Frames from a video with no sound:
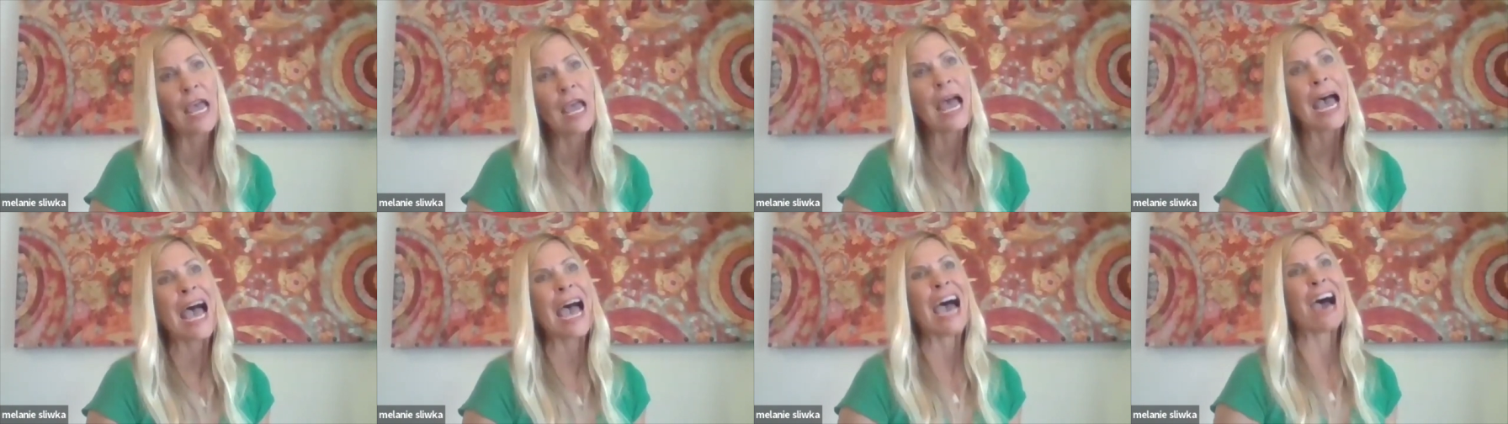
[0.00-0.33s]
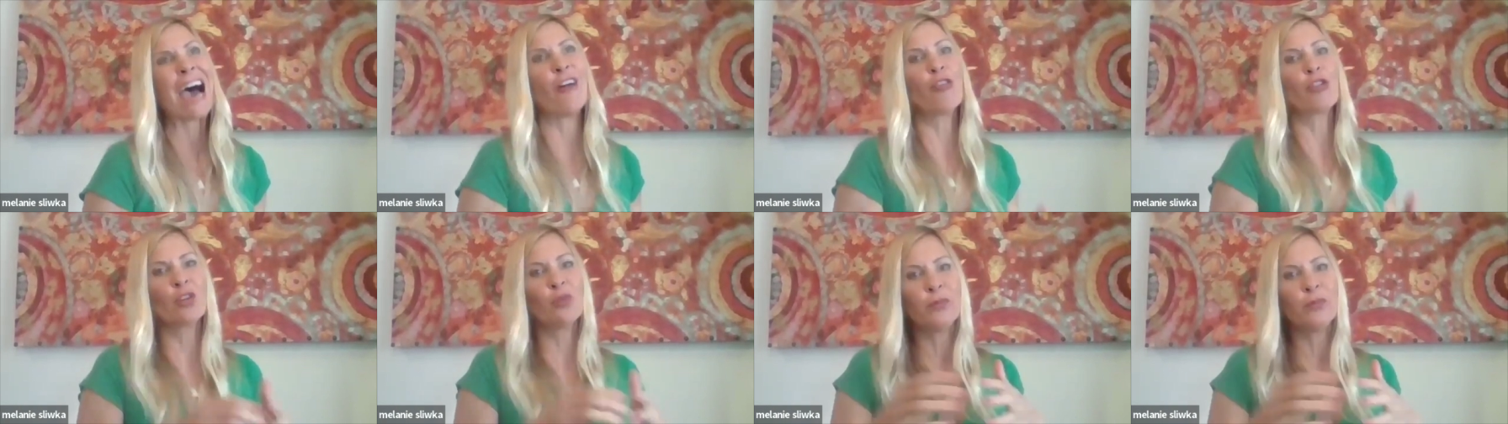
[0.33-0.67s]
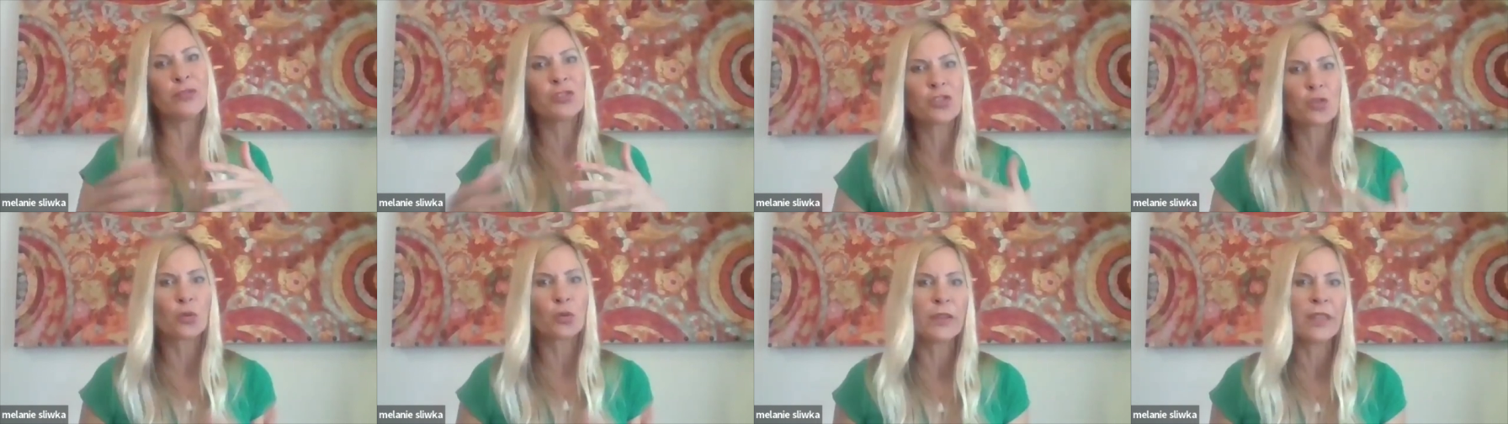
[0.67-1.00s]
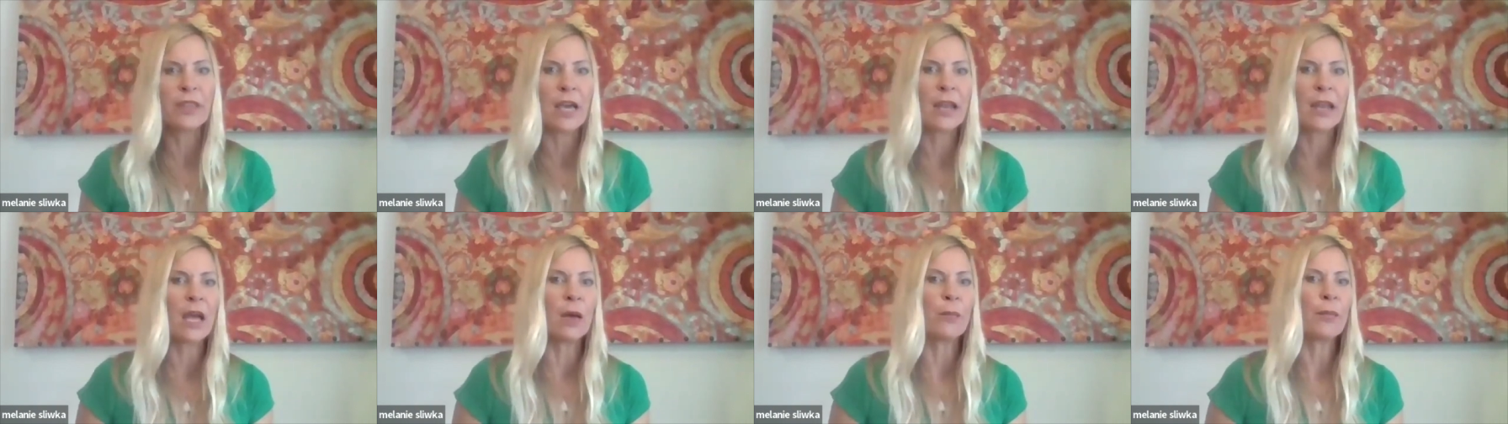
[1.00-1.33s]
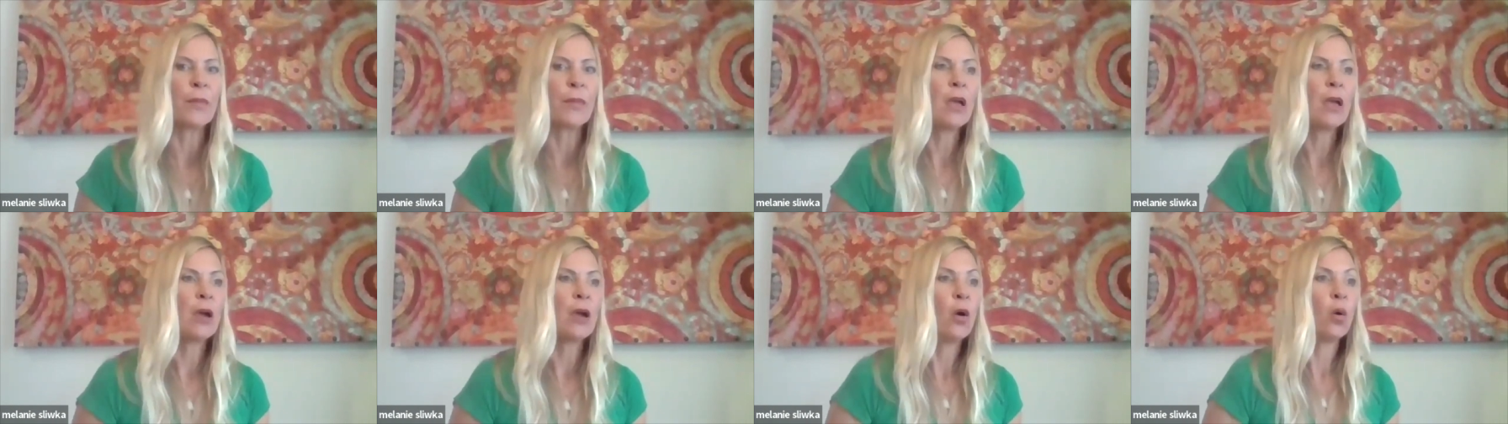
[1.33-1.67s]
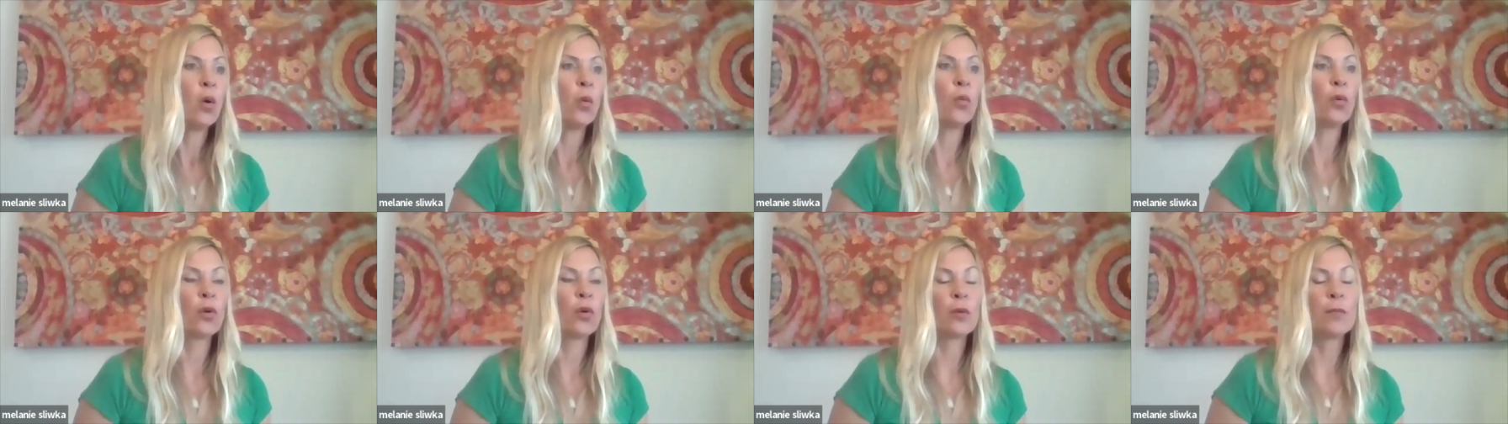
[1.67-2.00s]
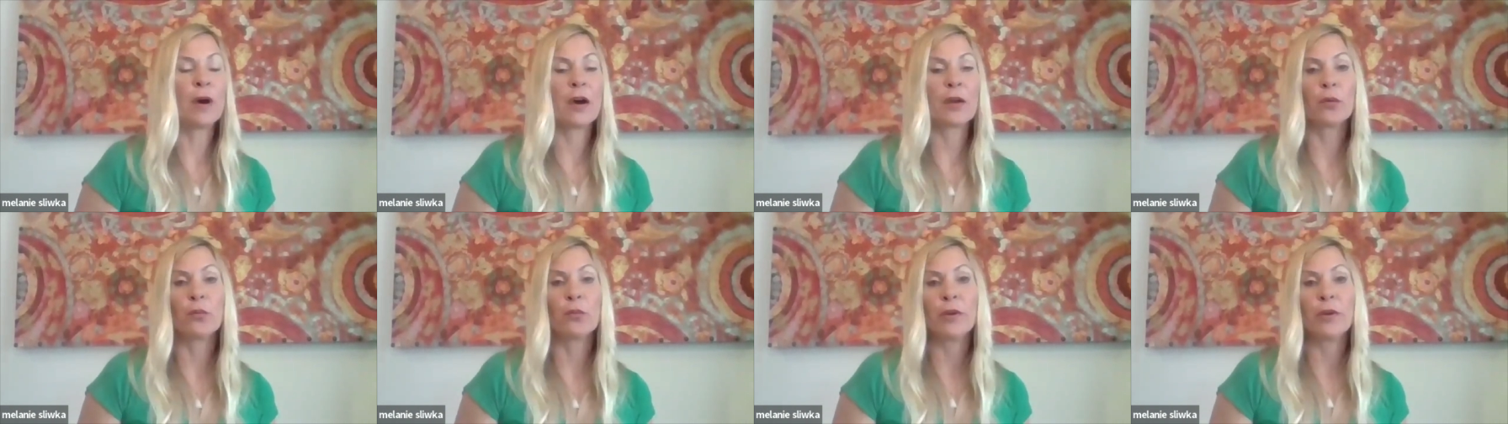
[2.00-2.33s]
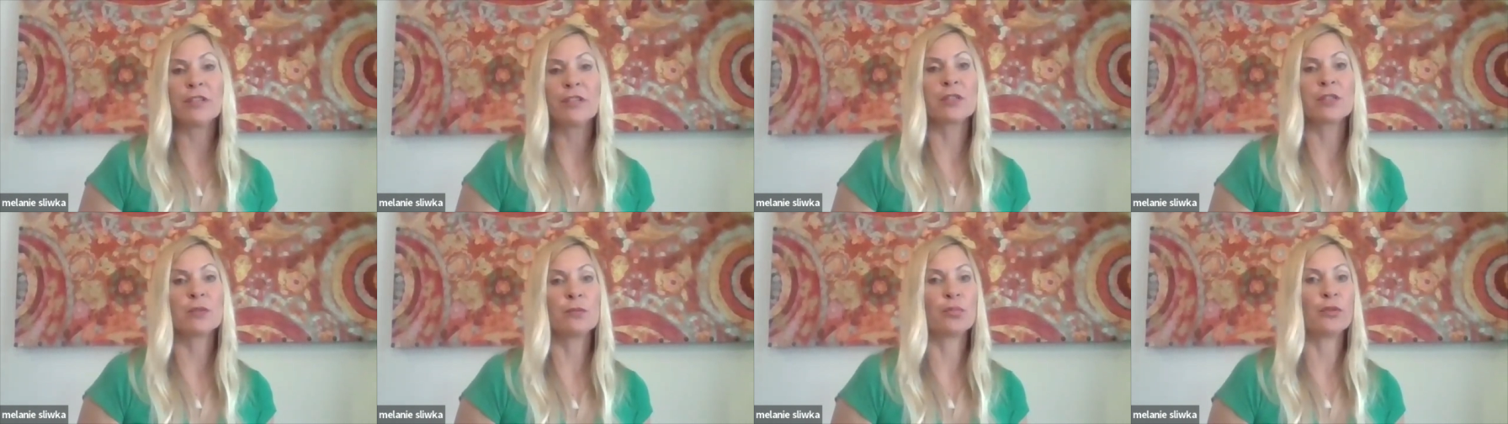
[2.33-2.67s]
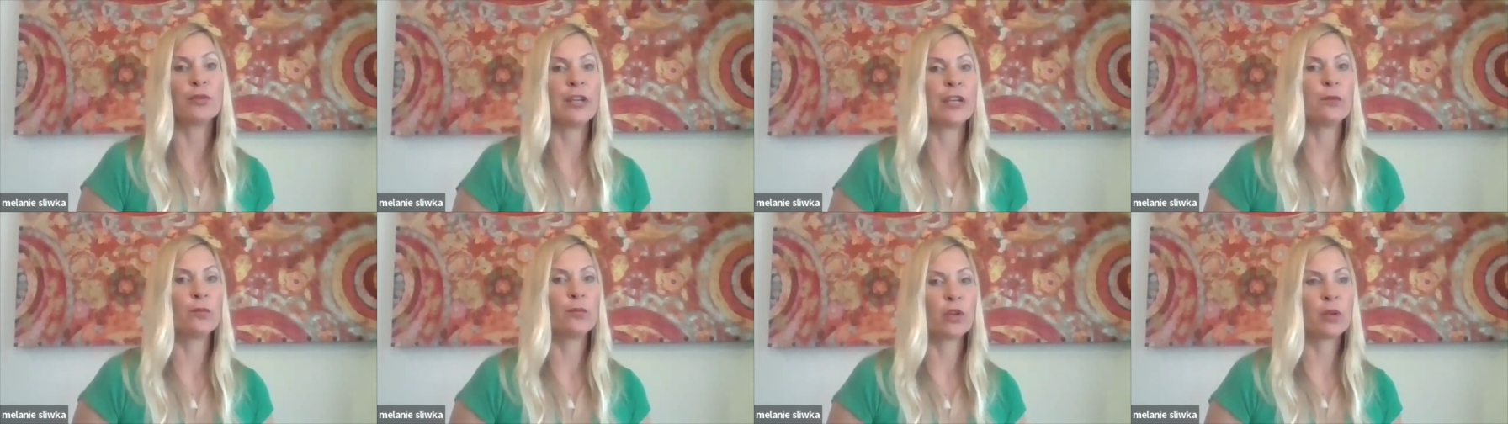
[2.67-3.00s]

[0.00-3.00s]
How can we shore that up? What about a Raisin Bran?